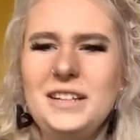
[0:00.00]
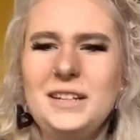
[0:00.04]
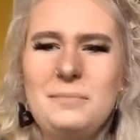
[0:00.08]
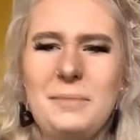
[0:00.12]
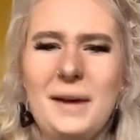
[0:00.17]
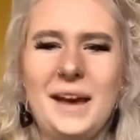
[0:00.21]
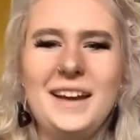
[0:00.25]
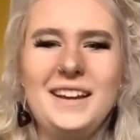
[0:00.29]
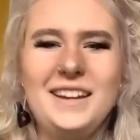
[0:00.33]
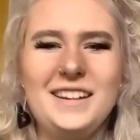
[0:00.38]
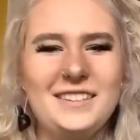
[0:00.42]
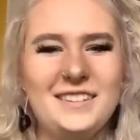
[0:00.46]

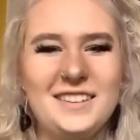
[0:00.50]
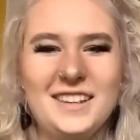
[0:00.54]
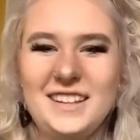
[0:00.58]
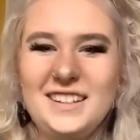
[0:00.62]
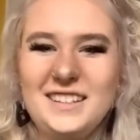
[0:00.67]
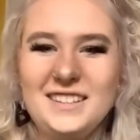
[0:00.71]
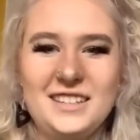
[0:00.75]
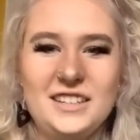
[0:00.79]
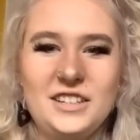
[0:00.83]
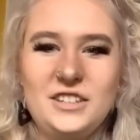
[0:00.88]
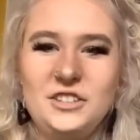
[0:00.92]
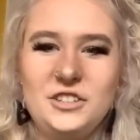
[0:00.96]
petty
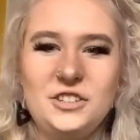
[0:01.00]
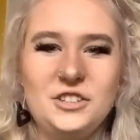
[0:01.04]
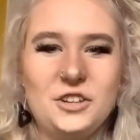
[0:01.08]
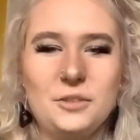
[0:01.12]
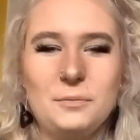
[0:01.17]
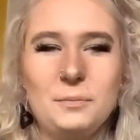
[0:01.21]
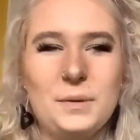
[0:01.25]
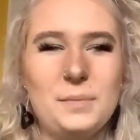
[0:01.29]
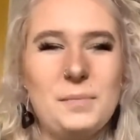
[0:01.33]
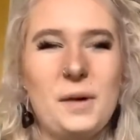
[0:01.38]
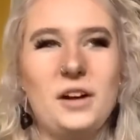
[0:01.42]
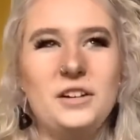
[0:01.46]
things that you just
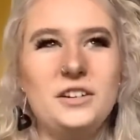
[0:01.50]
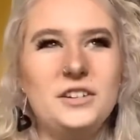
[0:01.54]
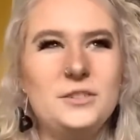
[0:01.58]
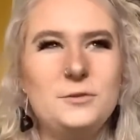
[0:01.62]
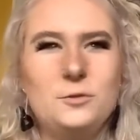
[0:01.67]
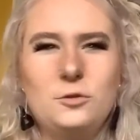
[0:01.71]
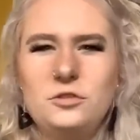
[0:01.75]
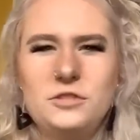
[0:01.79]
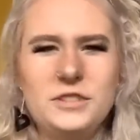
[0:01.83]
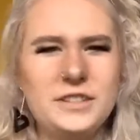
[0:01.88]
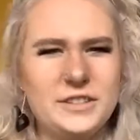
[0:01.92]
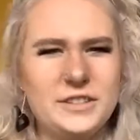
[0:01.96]
shouldn't be punished for at